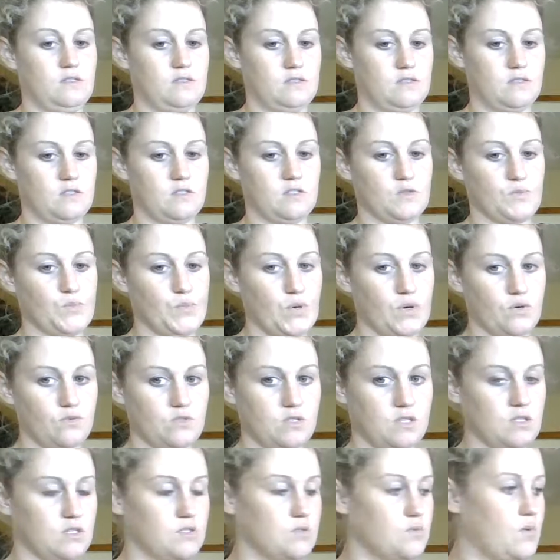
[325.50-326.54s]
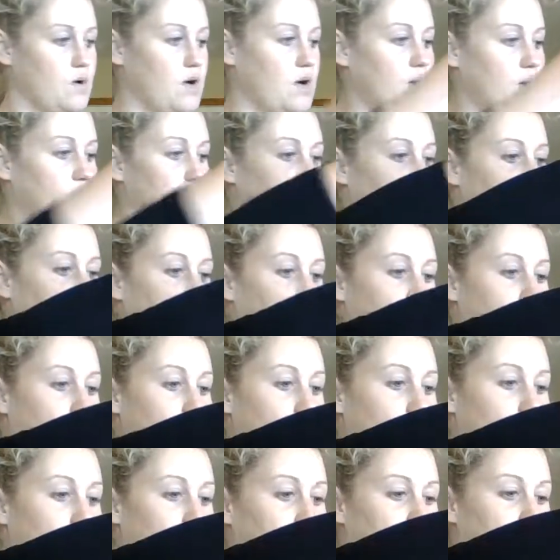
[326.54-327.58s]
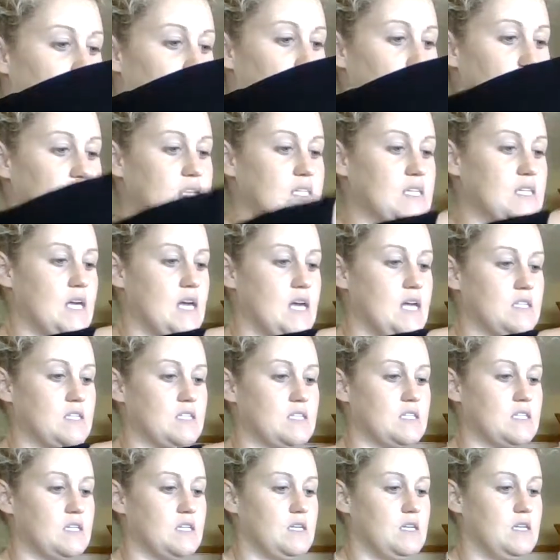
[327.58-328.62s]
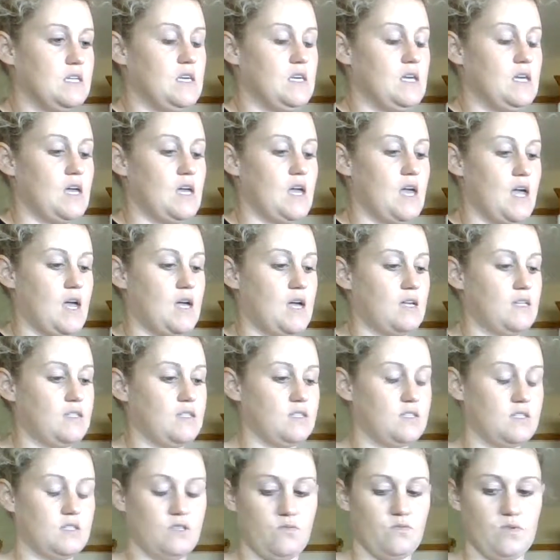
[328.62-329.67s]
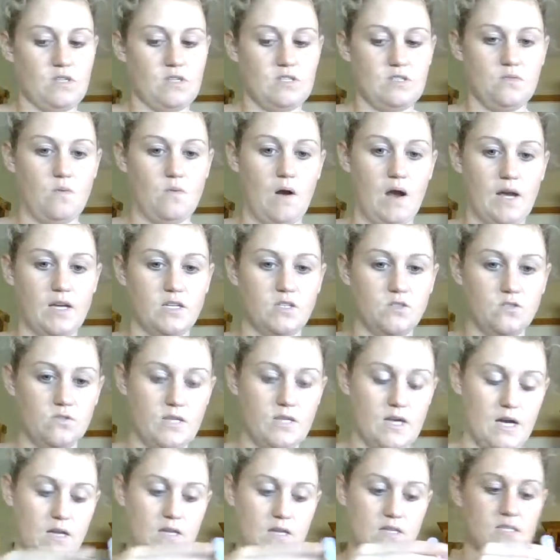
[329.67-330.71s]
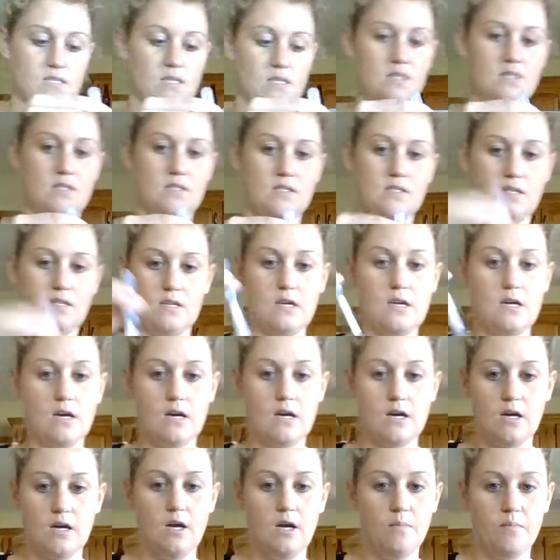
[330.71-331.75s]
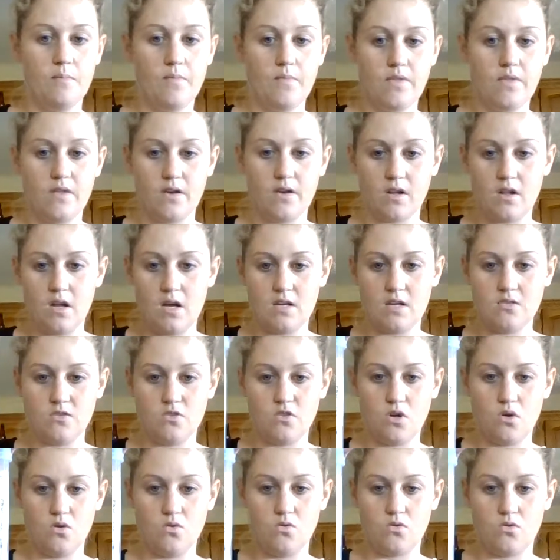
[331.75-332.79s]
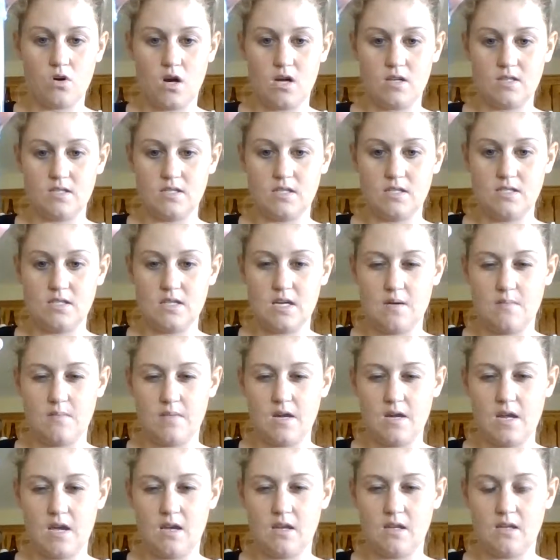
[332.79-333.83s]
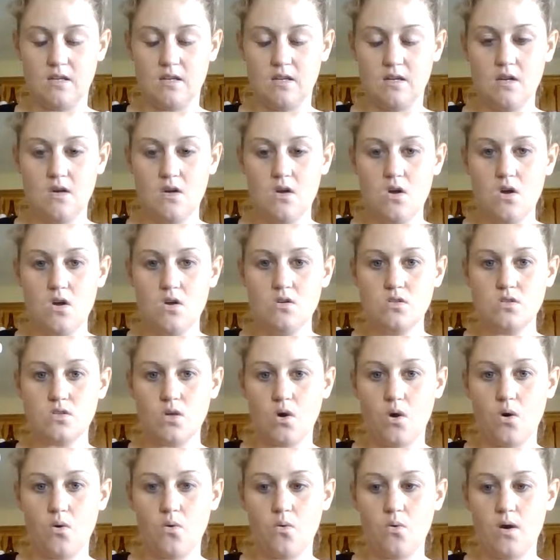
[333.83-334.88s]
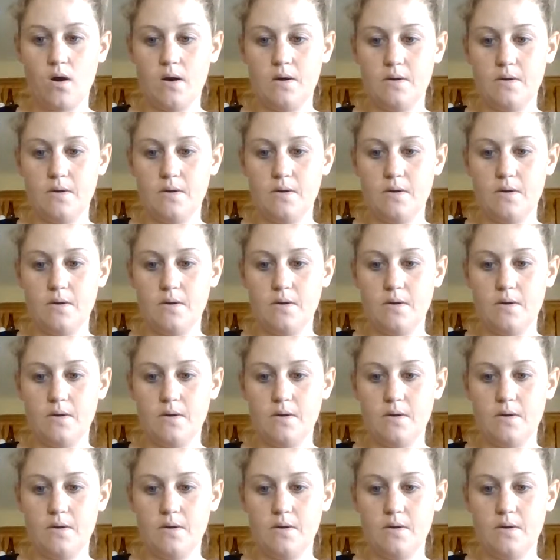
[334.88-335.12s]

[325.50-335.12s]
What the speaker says: this protein swab, and let's retest. And the reason why I do that is because the cloths don't cross-contaminate. So